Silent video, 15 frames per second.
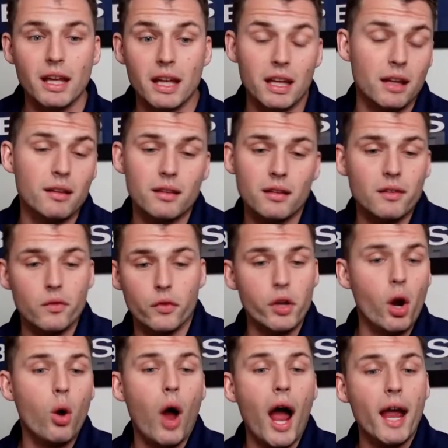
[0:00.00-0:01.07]
Eaton, you
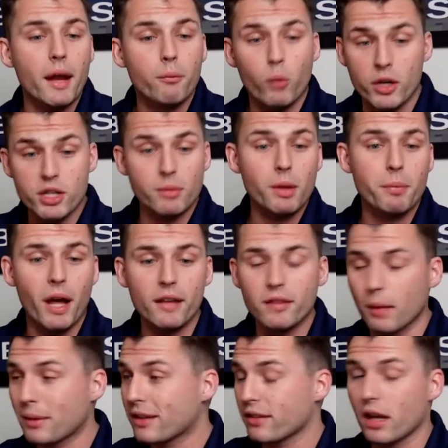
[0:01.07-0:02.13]
know, I wish him the best.
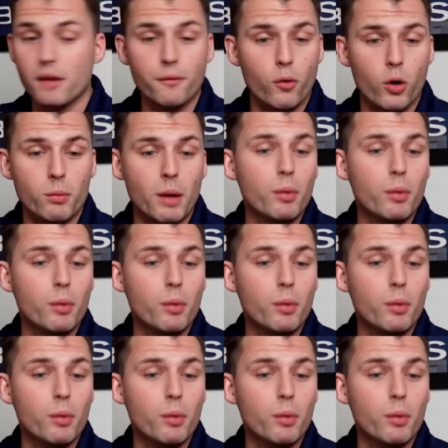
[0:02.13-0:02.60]
I'm excited for him.